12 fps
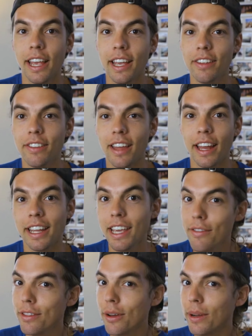is that
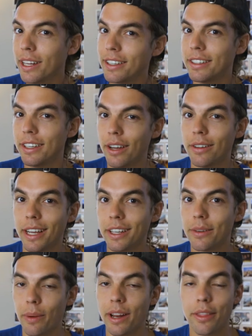even though it is, you know,
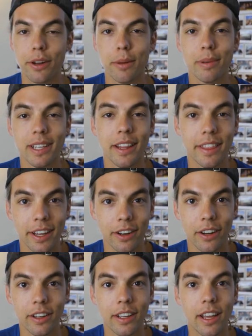like 20, 30%
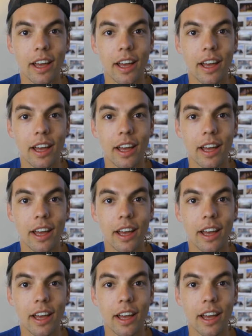thicker,